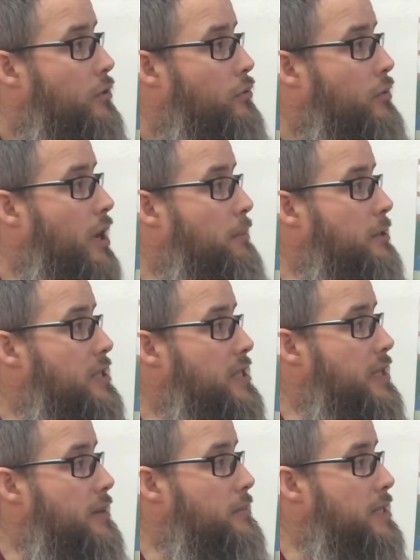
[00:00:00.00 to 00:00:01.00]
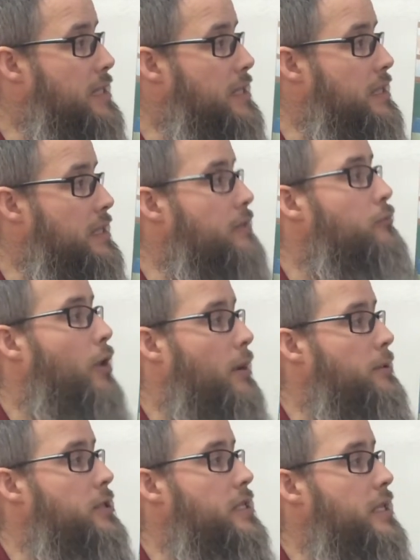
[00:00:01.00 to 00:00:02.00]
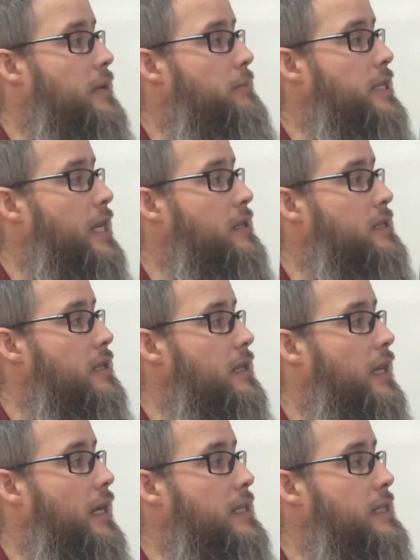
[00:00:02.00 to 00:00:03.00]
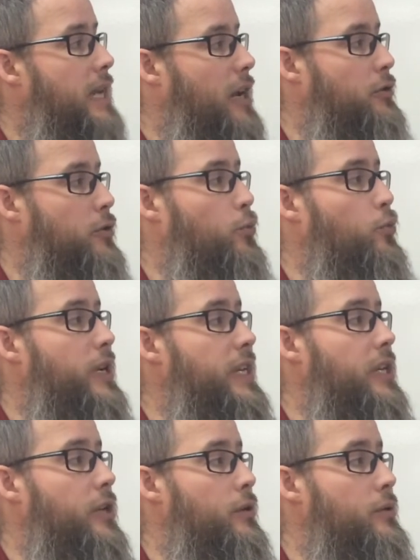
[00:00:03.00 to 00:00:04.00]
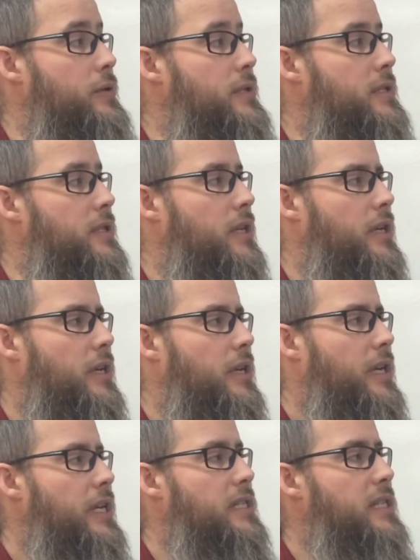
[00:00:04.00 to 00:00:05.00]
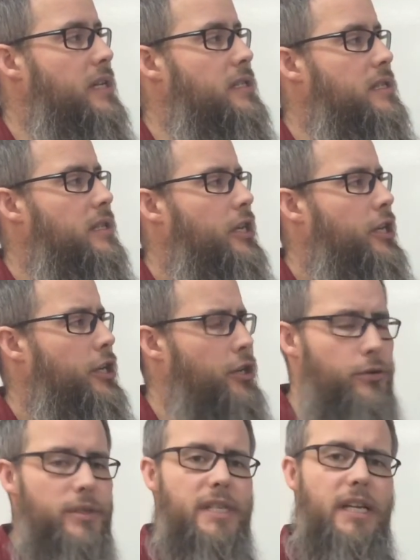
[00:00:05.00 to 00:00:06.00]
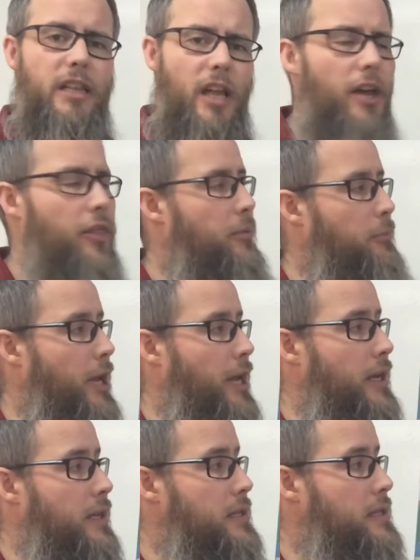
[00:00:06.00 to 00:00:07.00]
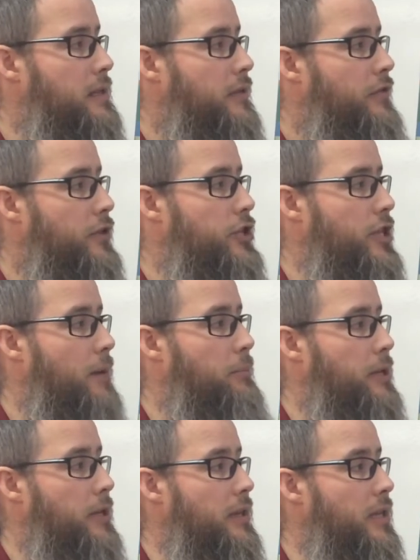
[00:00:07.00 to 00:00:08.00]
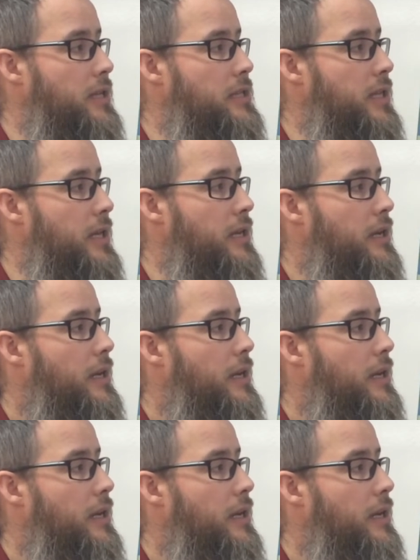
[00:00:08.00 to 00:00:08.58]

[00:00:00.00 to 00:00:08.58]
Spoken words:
Robert's team tells the class how to reuse. He says, use cloth bags for shopping, they say.